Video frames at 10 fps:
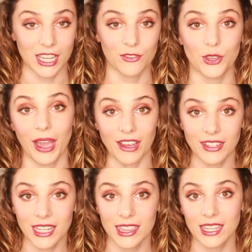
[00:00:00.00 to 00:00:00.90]
If you have
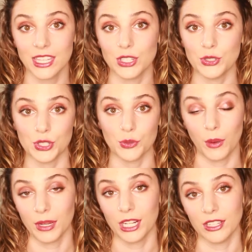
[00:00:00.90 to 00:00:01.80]
anything that you do
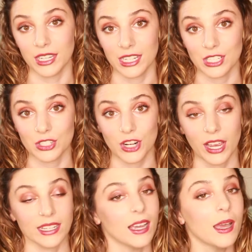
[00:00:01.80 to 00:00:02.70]
want me to look into
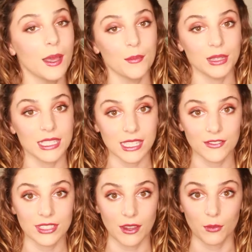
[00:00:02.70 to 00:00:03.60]
trying, please leave
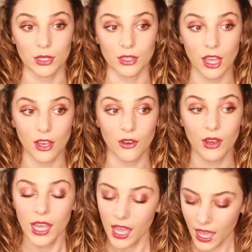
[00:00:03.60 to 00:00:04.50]
it down below.